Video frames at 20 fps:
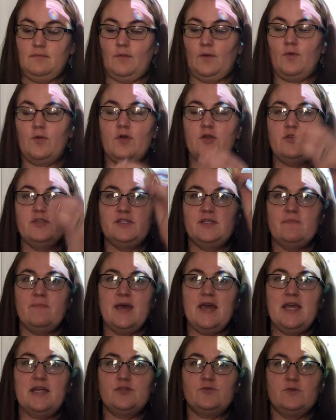We're going to use the
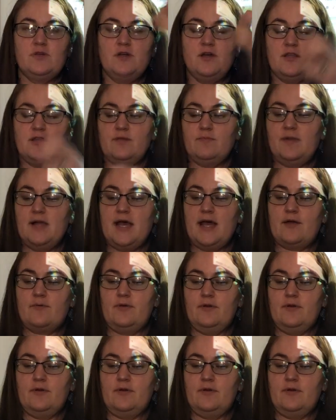beige one, not the black